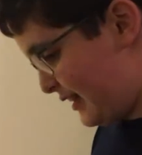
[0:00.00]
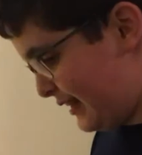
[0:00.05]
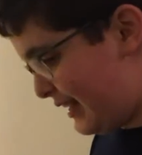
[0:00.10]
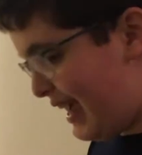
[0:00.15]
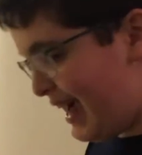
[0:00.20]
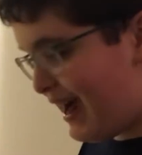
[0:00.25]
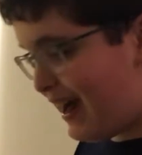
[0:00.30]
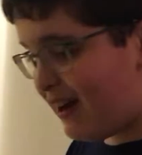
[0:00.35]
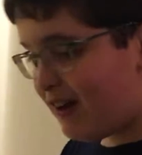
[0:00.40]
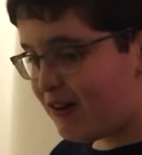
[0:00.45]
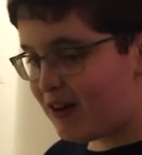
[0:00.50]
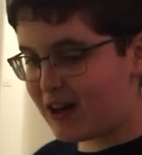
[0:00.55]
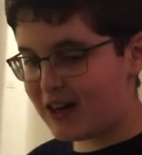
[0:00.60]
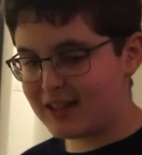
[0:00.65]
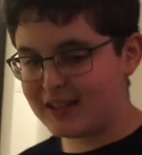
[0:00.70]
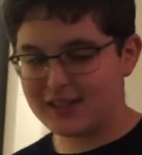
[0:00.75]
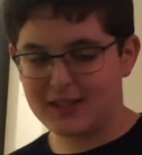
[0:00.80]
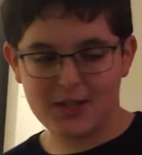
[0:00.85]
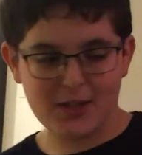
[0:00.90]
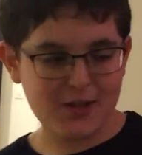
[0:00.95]
Now
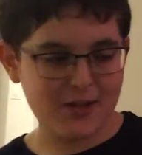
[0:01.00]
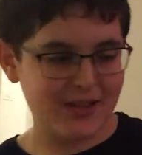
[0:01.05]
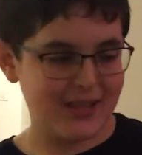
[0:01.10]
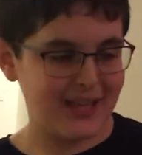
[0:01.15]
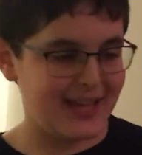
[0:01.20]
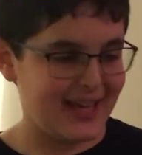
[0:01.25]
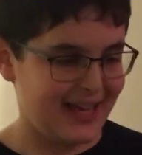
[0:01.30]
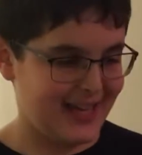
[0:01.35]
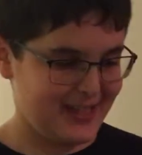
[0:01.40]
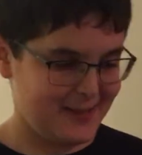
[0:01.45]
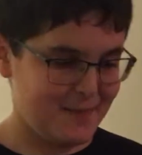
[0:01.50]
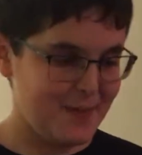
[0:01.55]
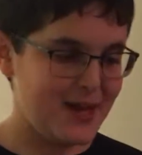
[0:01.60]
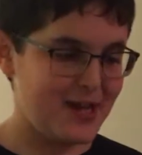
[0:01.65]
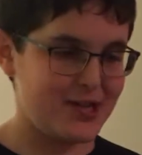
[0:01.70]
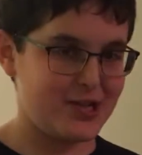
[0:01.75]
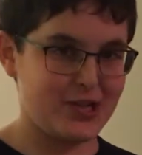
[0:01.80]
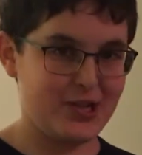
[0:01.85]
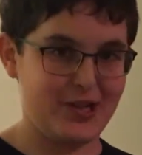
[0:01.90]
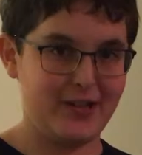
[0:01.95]
on to the
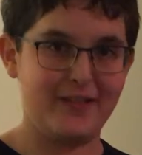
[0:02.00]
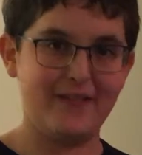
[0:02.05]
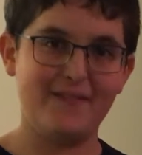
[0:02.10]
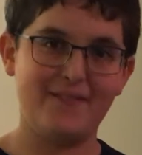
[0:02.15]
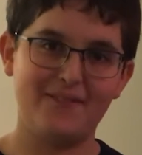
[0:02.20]
animation.